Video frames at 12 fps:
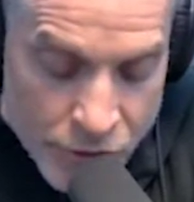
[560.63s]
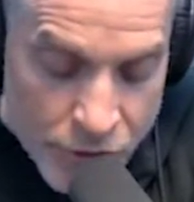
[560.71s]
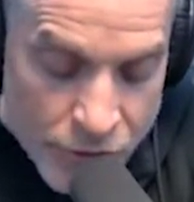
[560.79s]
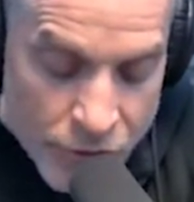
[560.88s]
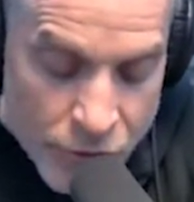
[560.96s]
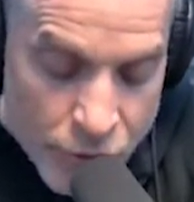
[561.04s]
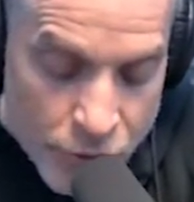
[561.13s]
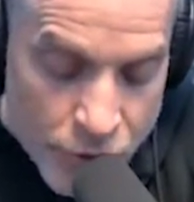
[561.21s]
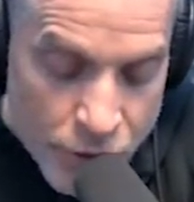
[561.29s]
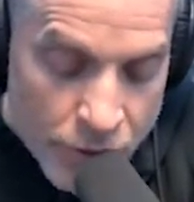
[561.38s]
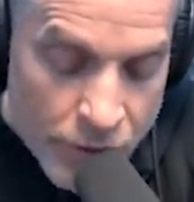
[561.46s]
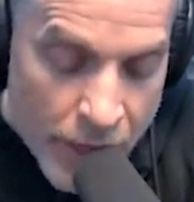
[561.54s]
is you
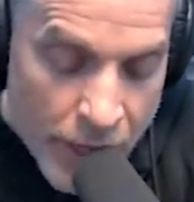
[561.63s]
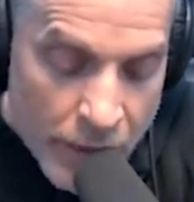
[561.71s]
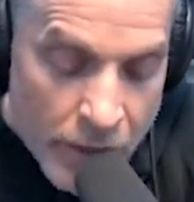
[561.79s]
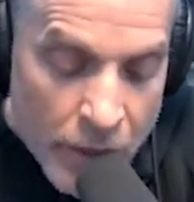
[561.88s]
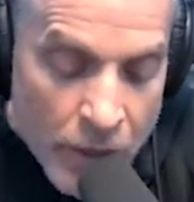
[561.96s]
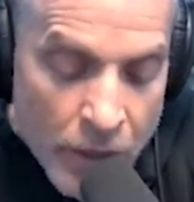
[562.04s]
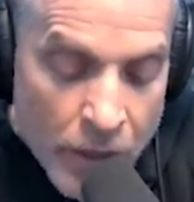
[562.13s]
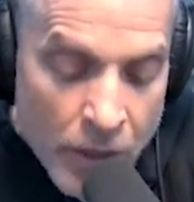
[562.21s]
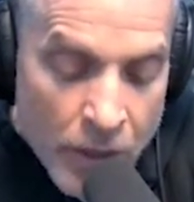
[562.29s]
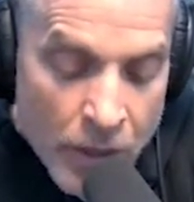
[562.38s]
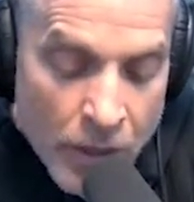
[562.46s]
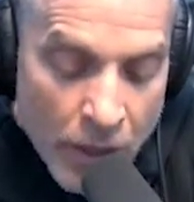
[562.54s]
turn that
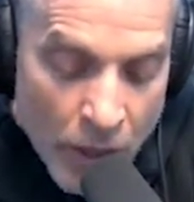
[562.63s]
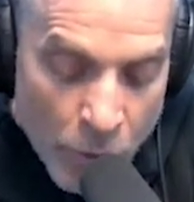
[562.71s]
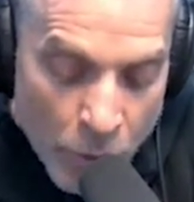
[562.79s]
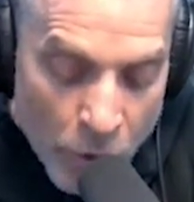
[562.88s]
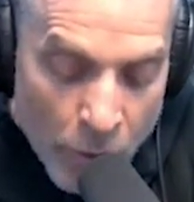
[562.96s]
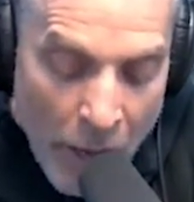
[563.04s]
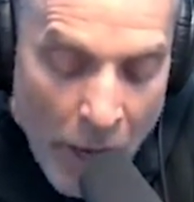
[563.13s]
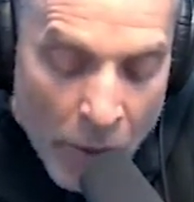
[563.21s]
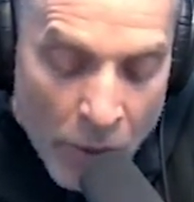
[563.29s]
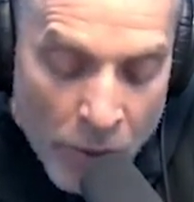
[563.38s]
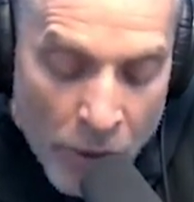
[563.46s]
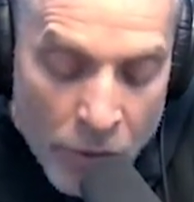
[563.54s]
on
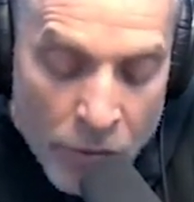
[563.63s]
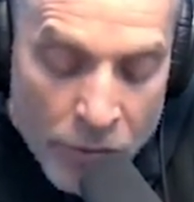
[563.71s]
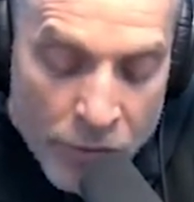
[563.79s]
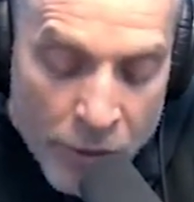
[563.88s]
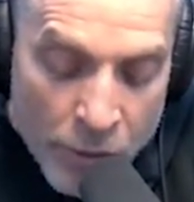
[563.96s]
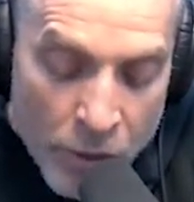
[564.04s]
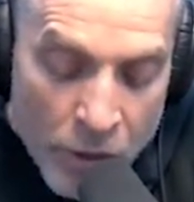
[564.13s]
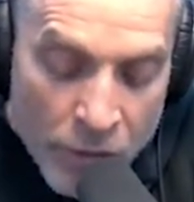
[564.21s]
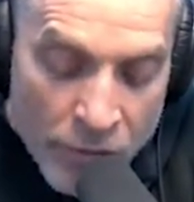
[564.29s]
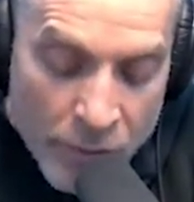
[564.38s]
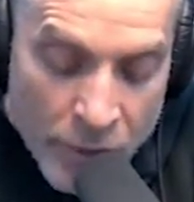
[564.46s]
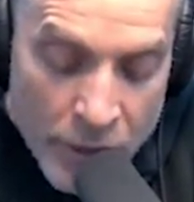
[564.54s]
willpower alone you said well
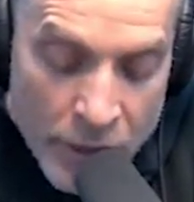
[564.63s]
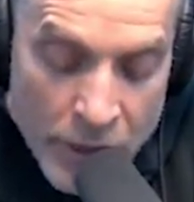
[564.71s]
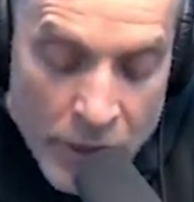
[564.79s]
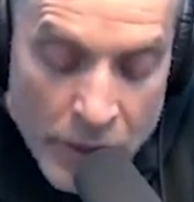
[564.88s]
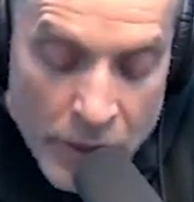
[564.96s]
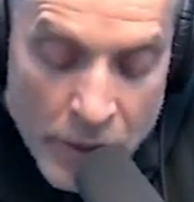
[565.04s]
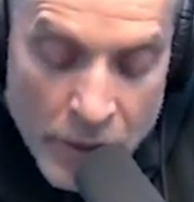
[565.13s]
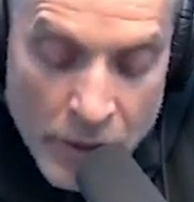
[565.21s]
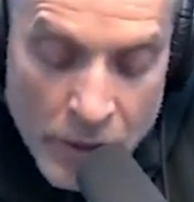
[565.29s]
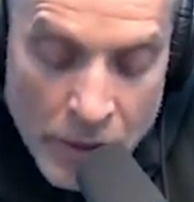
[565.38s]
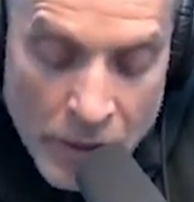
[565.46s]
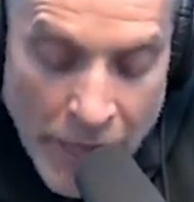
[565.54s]
if i'm going to eat
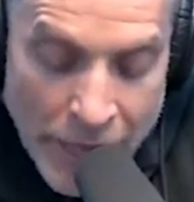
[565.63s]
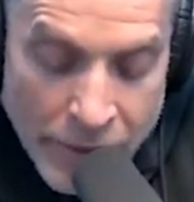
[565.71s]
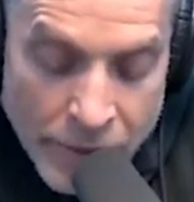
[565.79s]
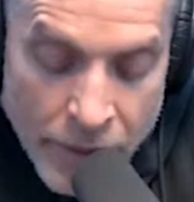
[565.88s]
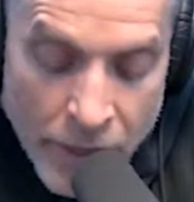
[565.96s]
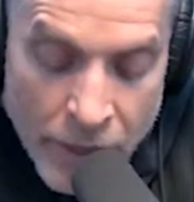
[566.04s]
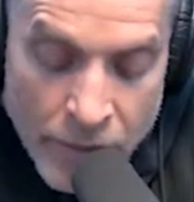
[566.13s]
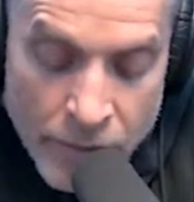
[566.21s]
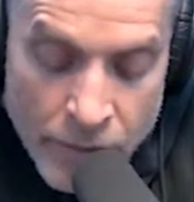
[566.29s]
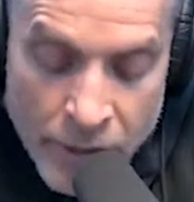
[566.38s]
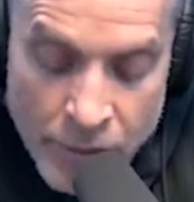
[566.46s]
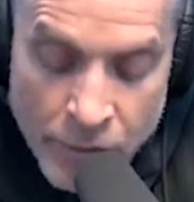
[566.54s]
light
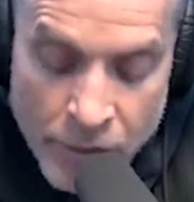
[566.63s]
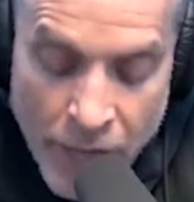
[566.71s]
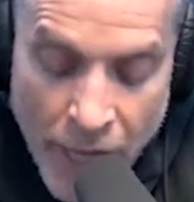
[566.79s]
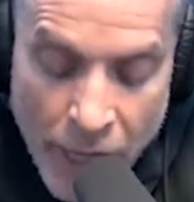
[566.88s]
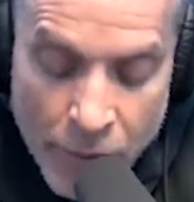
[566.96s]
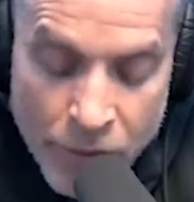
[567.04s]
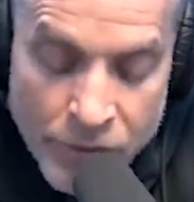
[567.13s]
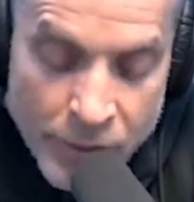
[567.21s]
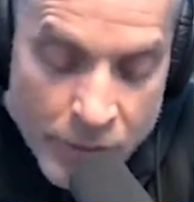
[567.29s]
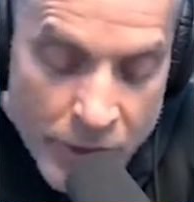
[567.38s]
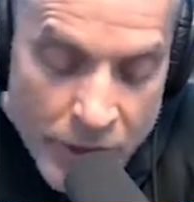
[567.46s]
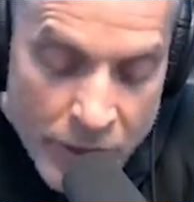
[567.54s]
and minimal calories
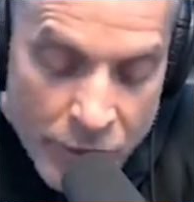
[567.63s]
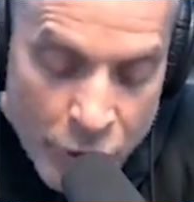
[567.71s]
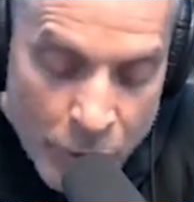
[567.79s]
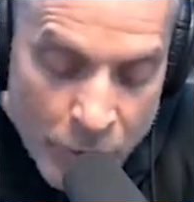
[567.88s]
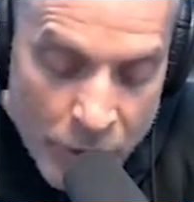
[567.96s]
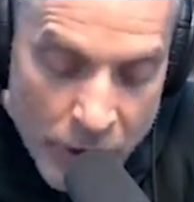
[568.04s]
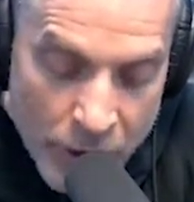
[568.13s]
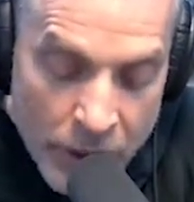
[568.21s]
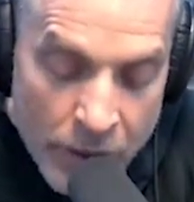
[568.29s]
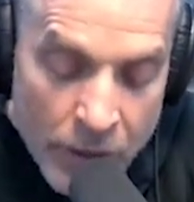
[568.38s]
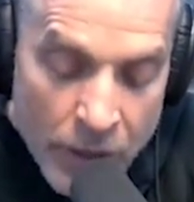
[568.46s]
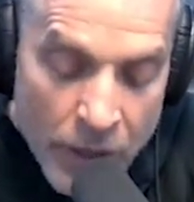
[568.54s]
i'm going to eat super
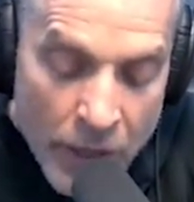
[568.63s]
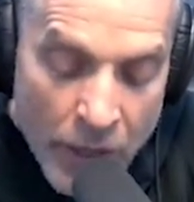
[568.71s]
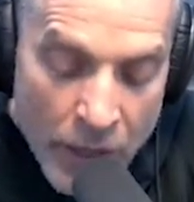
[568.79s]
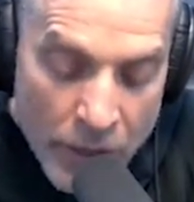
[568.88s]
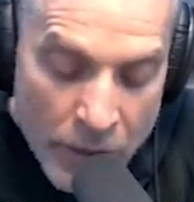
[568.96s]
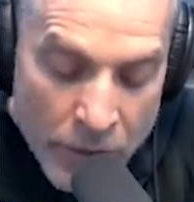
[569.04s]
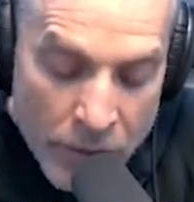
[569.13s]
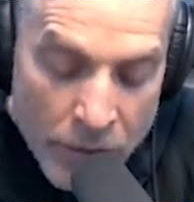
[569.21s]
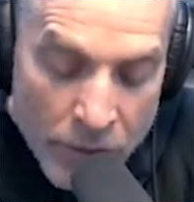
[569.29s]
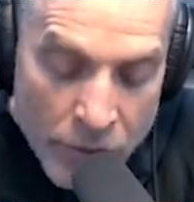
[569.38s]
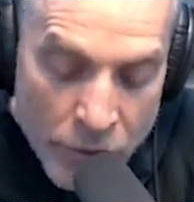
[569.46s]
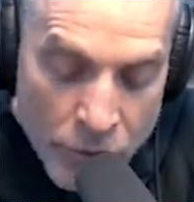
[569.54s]
clean mm -hmm. and
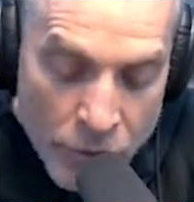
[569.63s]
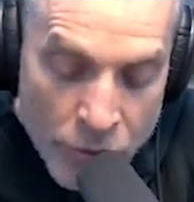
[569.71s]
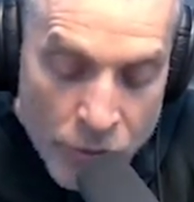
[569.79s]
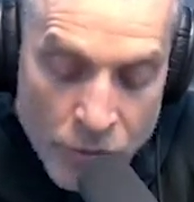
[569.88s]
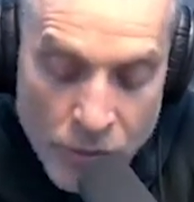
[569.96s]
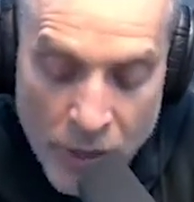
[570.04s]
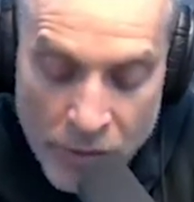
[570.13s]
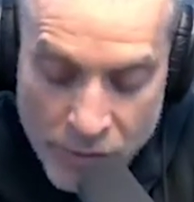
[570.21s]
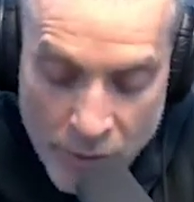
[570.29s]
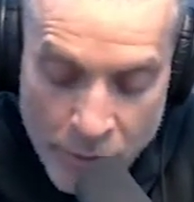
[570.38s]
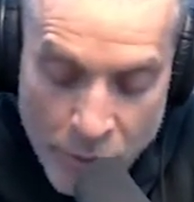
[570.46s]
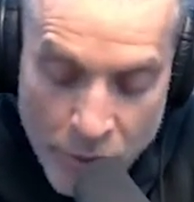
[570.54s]
you at
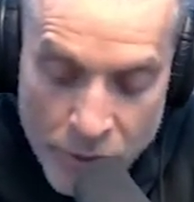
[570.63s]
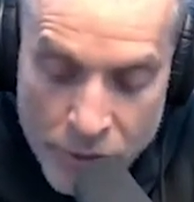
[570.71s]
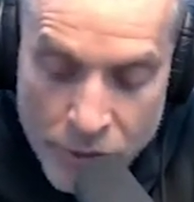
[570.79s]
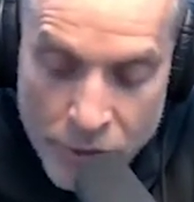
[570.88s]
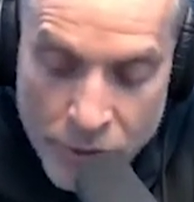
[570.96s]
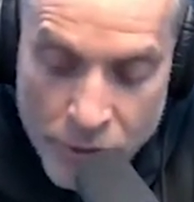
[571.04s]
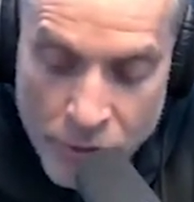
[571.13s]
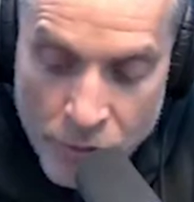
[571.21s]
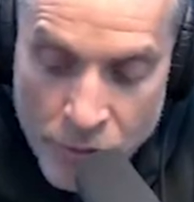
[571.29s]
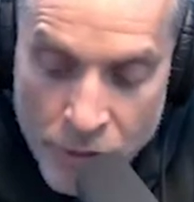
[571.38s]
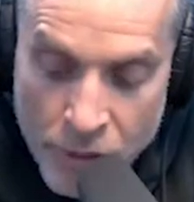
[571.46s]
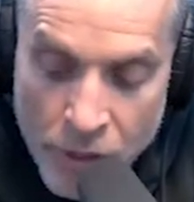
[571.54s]
some point in your career.